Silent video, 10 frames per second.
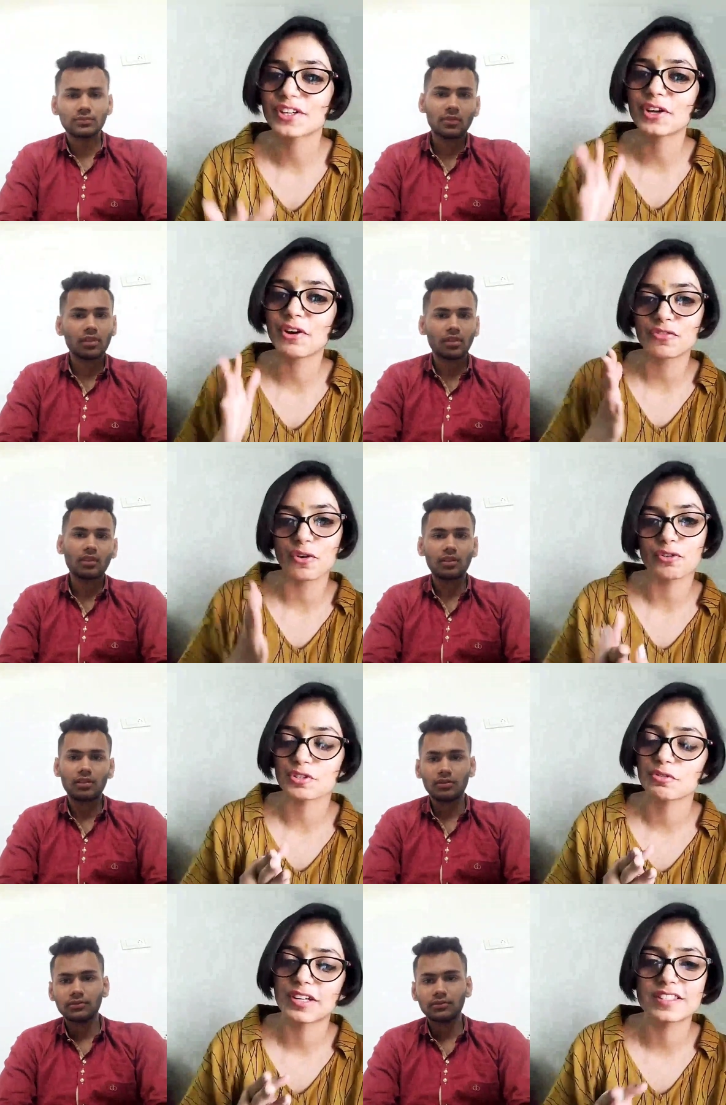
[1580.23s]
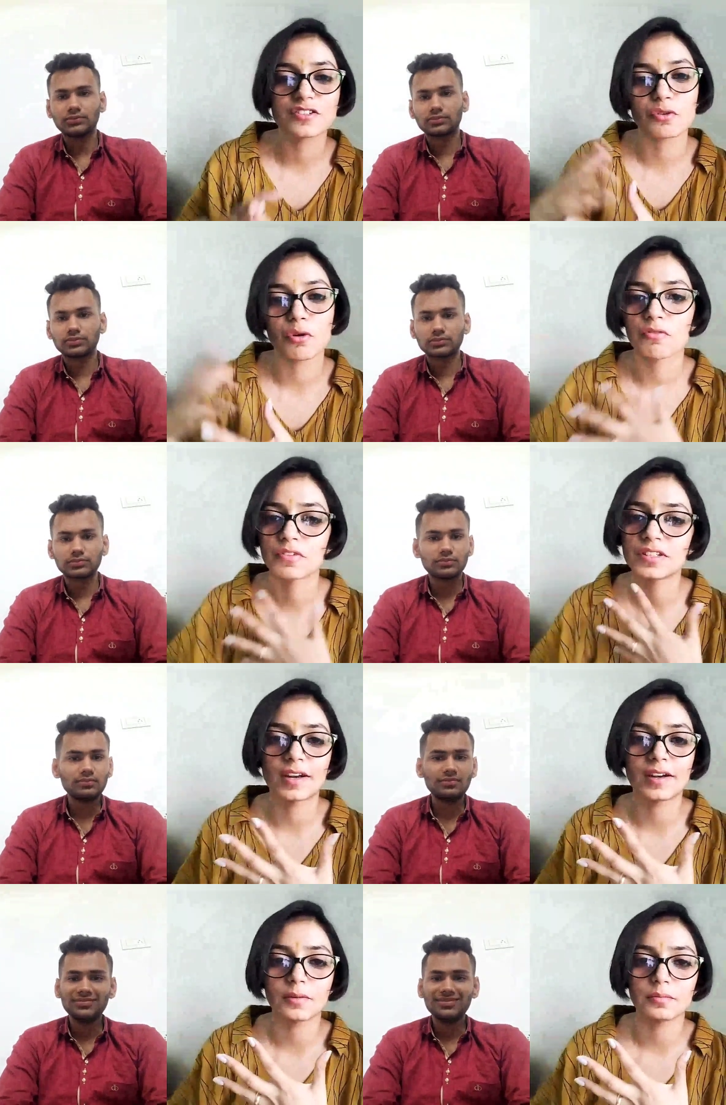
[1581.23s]
Speaker 1: free. Free, of course, you can just talk
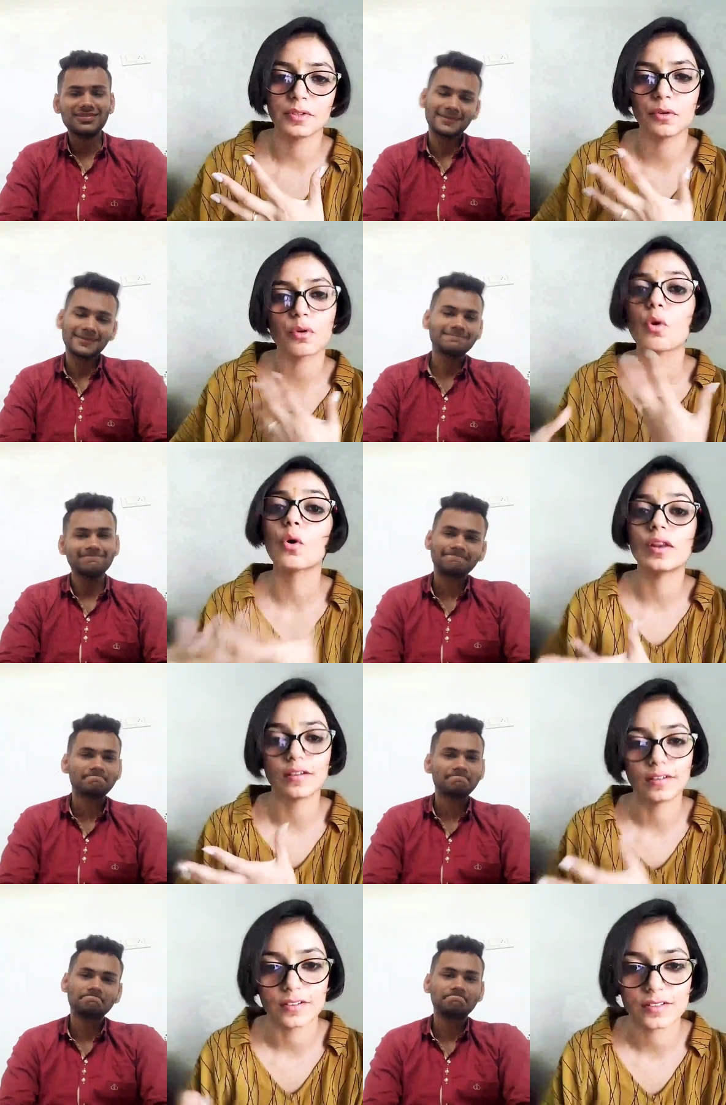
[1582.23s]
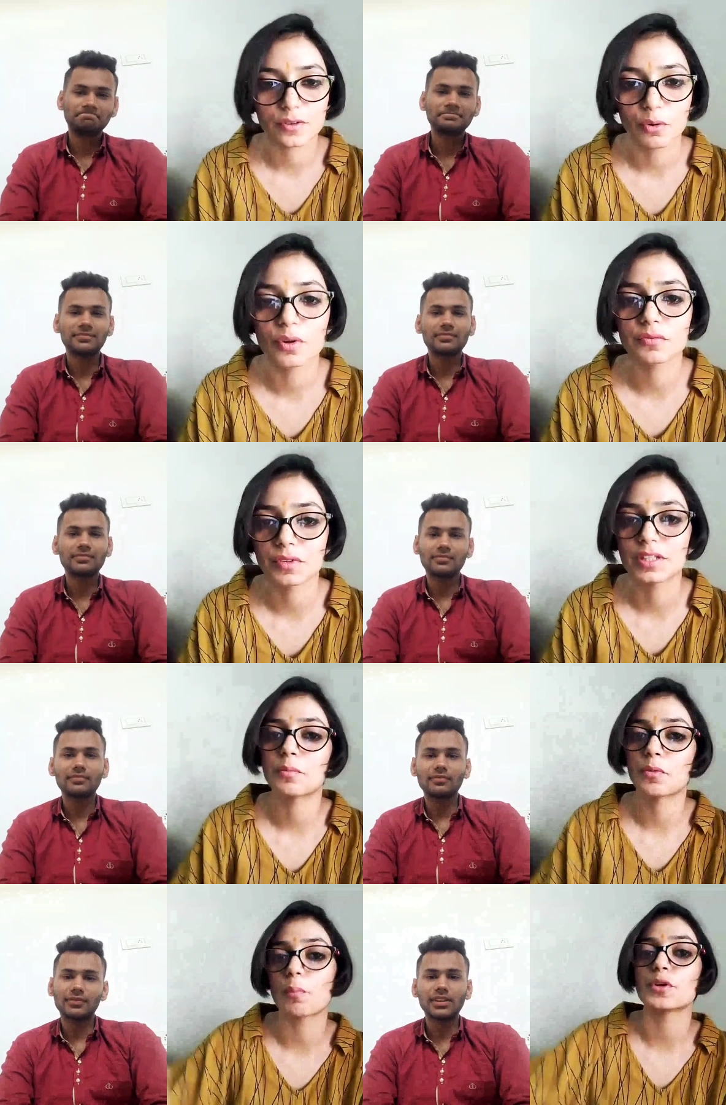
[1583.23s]
with random, you know, co-learners, not
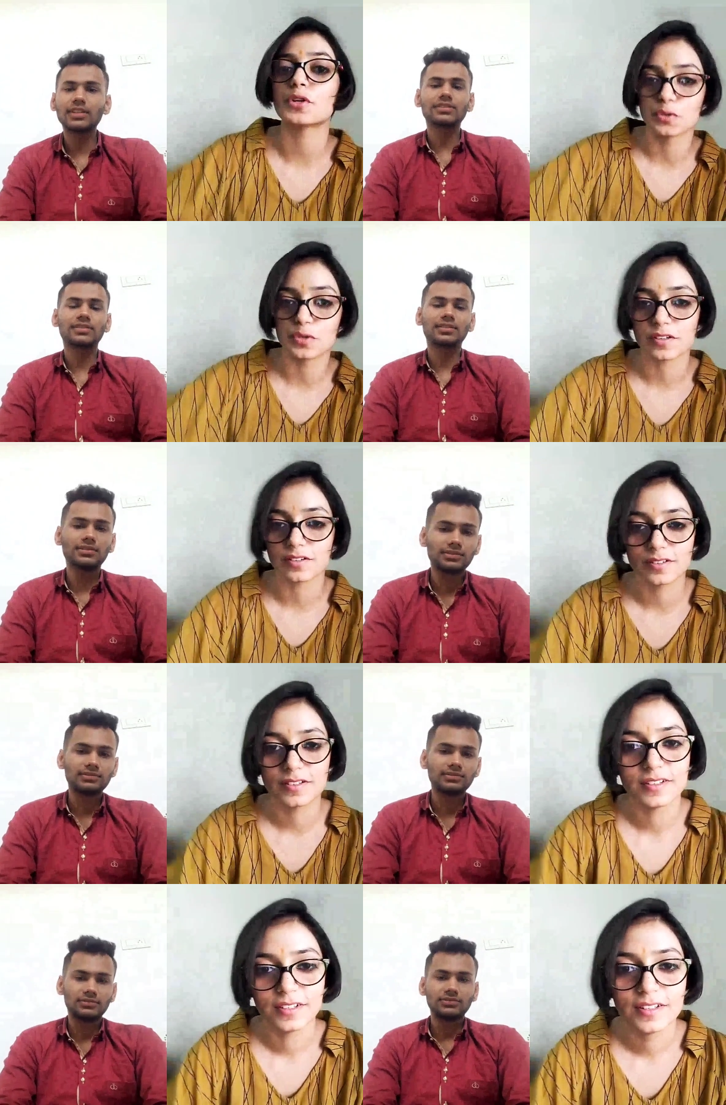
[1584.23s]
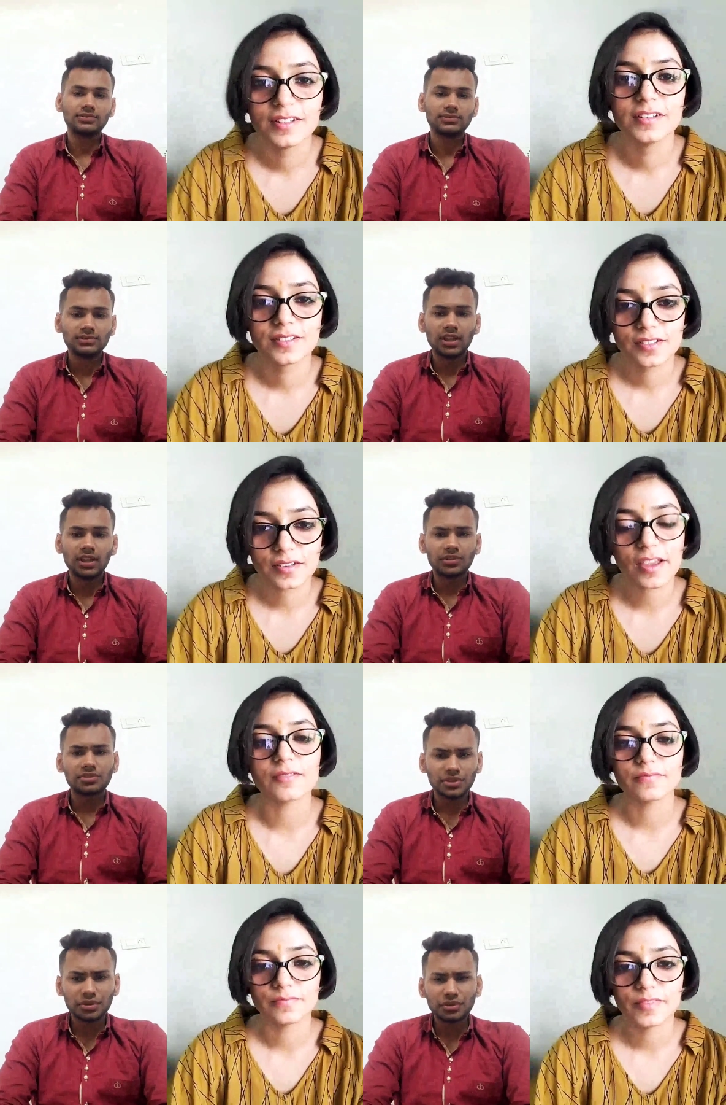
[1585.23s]
with the proper tutor. So,
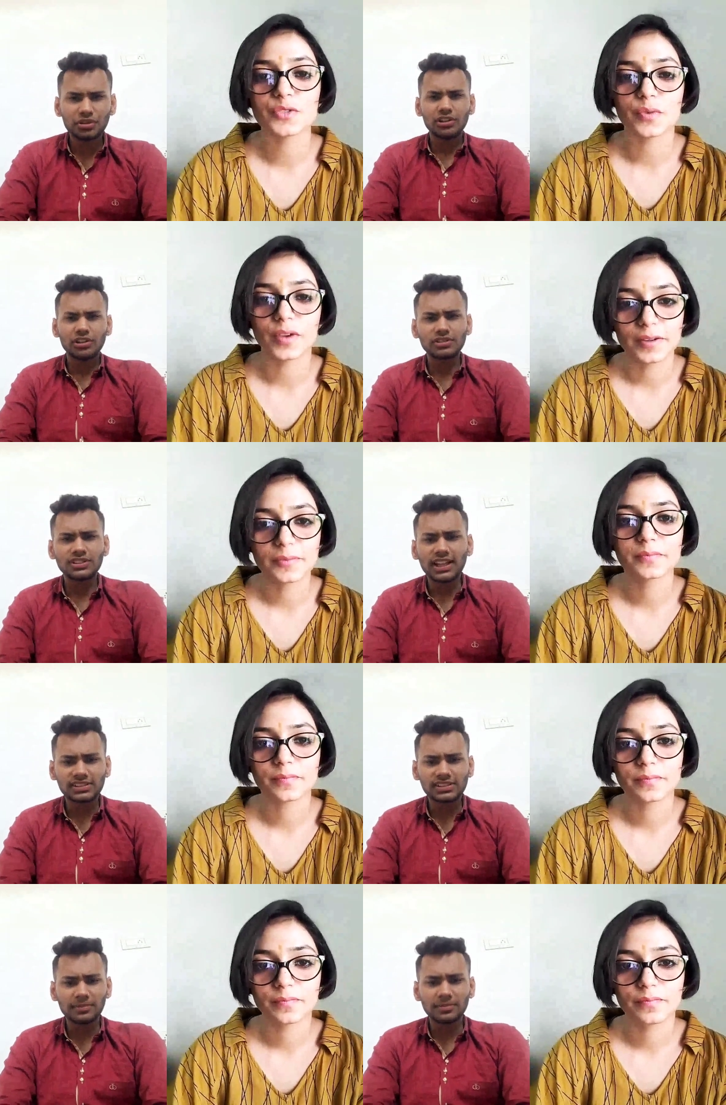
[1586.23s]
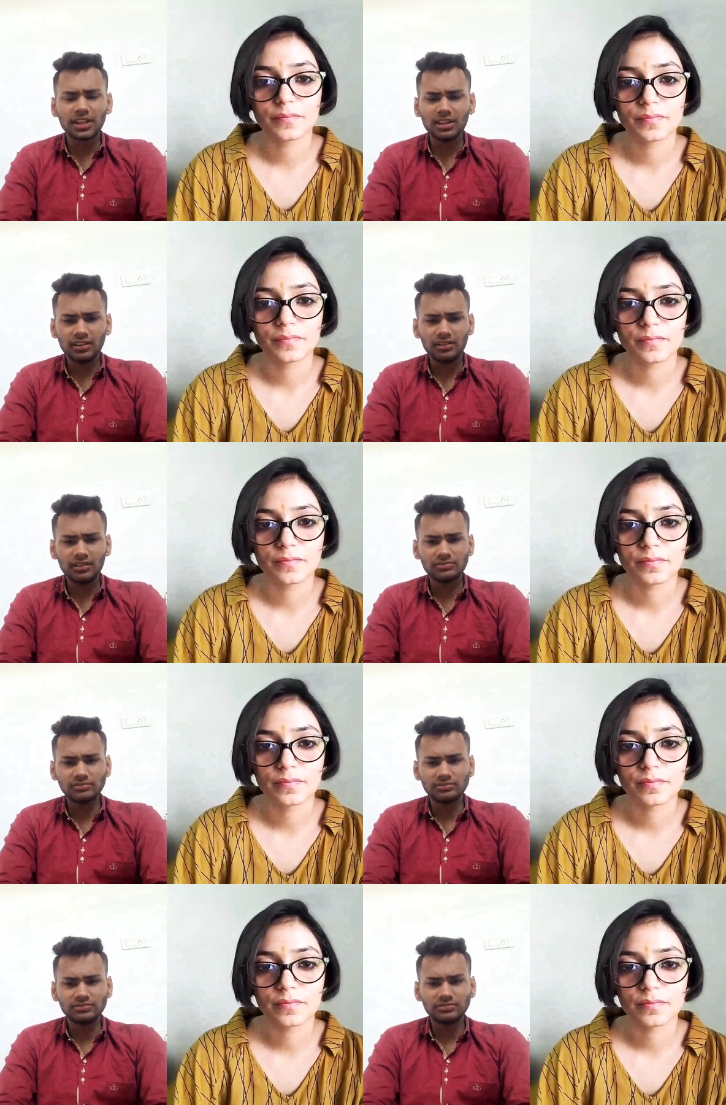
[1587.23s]
Speaker 2: yeah. So, do you also charge something?
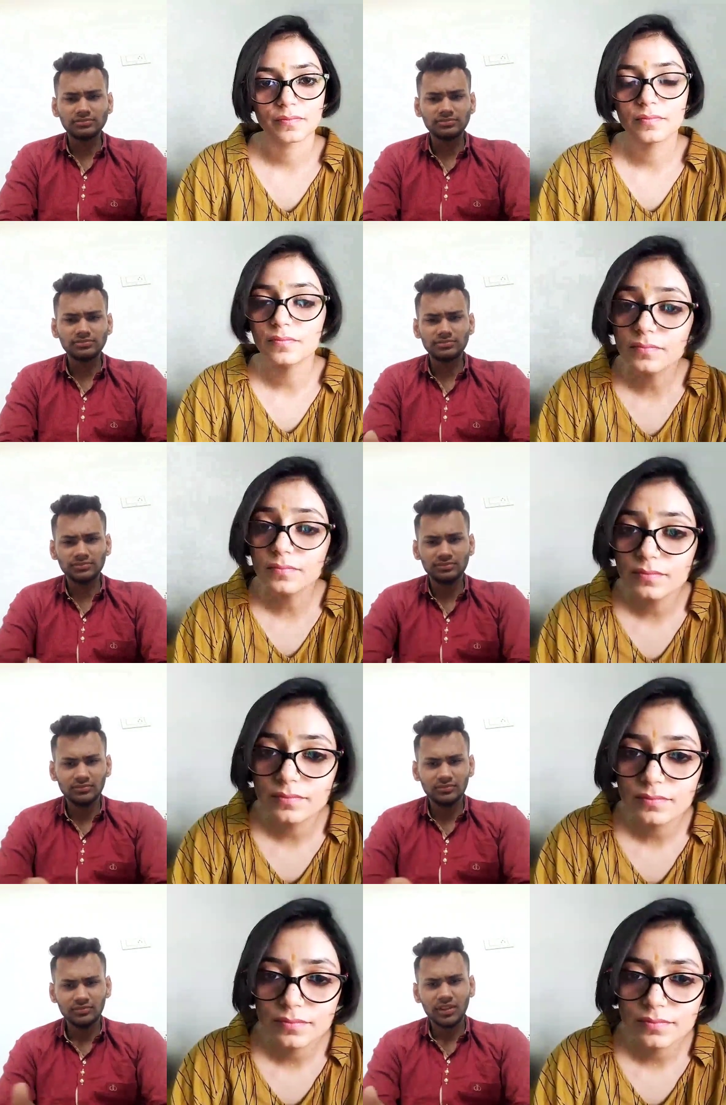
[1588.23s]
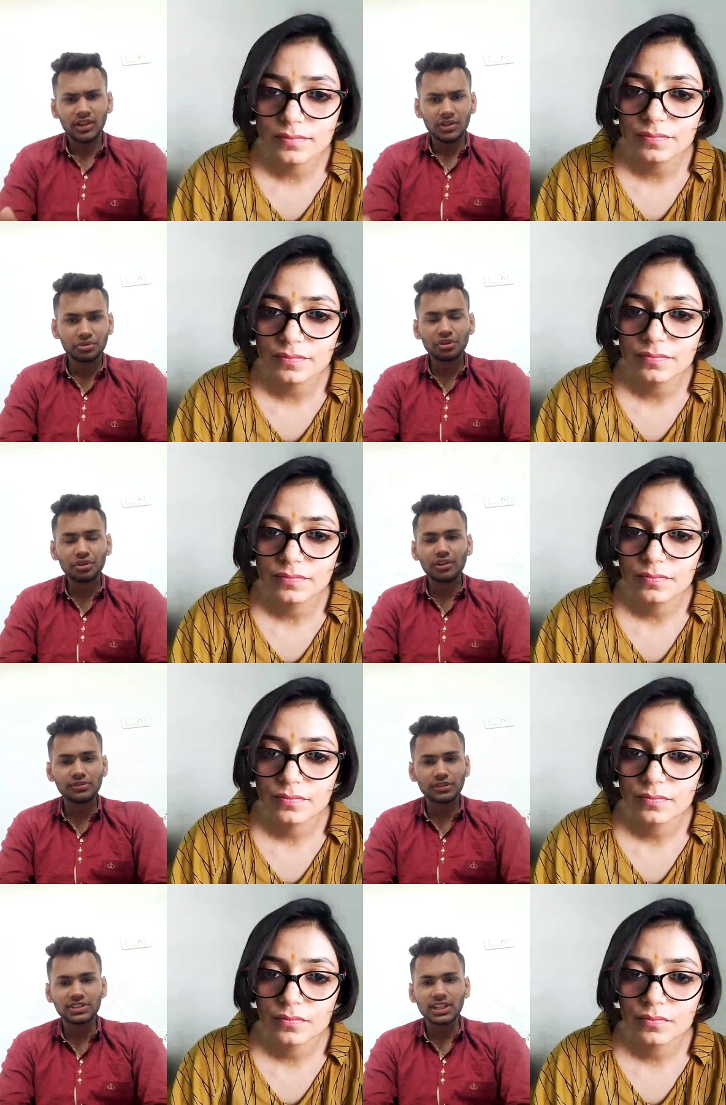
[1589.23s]
Do you
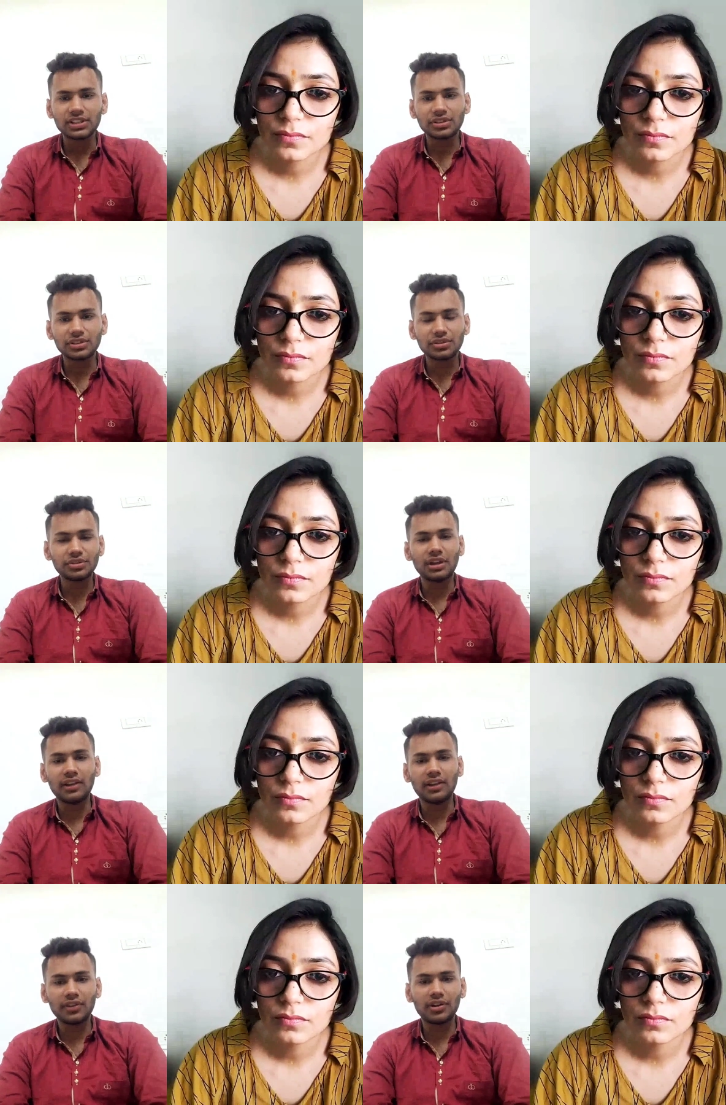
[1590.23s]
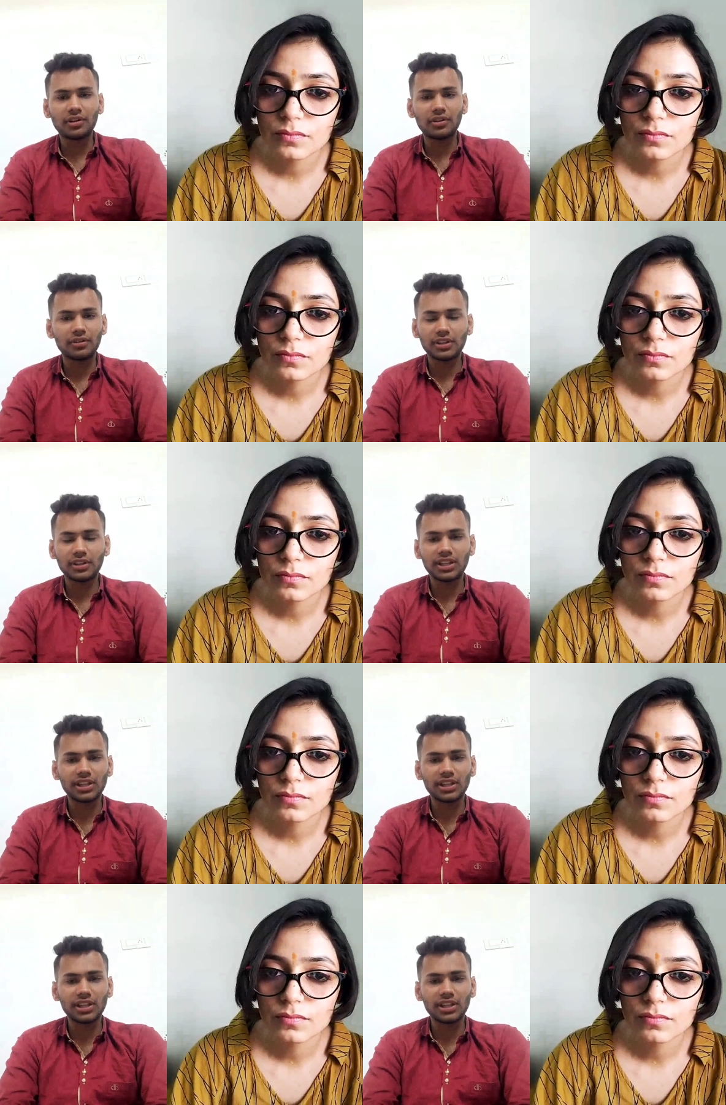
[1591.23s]
also charge, or do you have your own